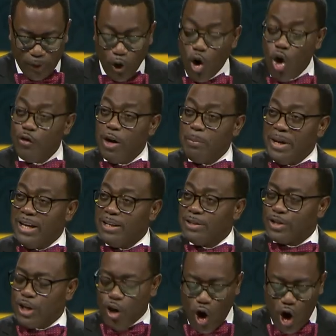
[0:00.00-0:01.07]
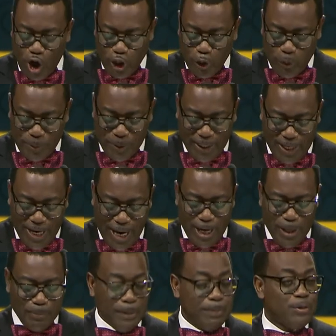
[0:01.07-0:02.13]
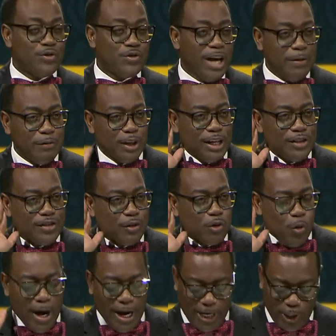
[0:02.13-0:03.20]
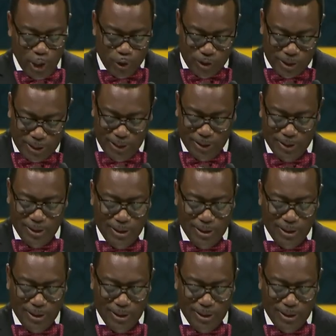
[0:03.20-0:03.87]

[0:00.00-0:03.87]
over meals, and all you will be hearing people say, if you're listening quite closely,